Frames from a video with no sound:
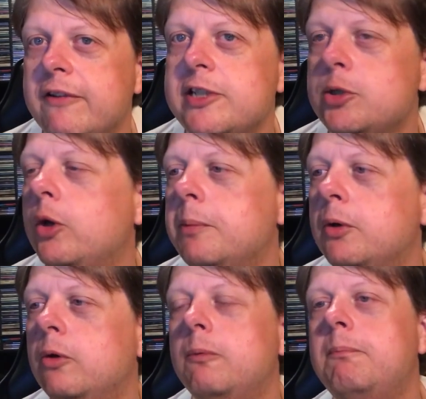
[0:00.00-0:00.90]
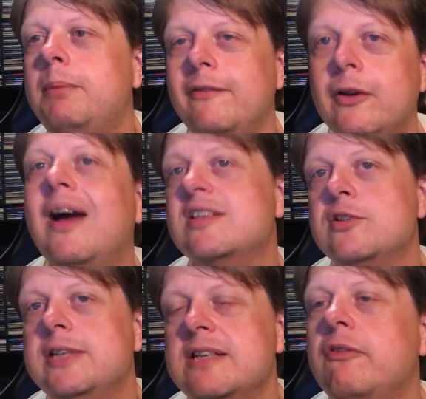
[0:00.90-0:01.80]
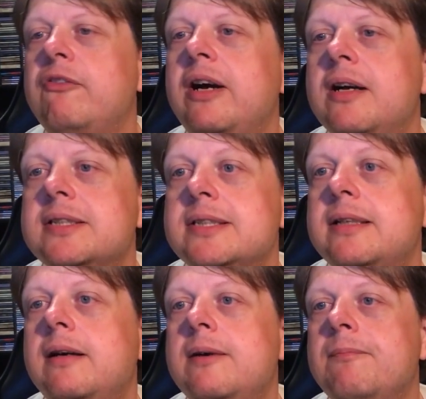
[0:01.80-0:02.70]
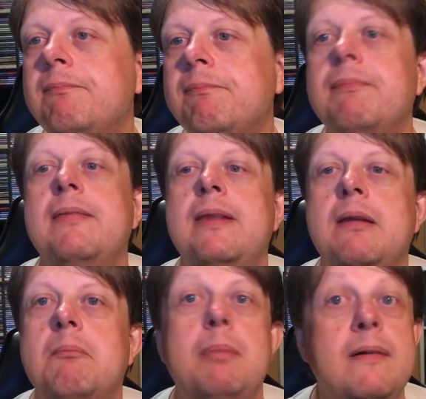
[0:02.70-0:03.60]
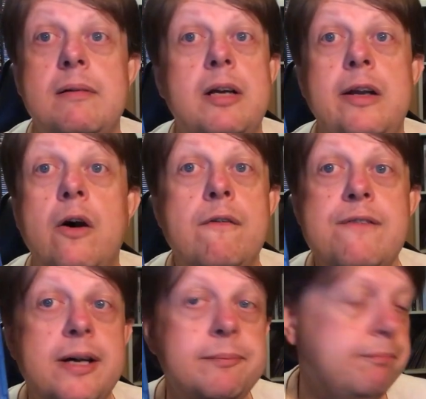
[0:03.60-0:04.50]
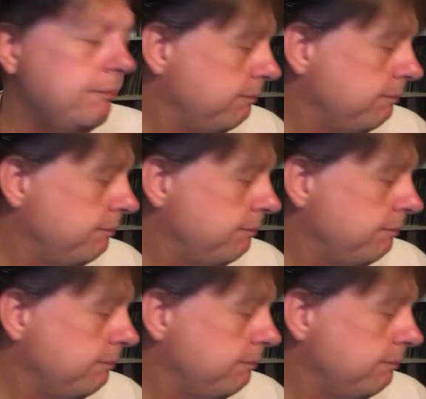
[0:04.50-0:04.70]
they're enjoyable, but not as good as the first. But a lot of fun.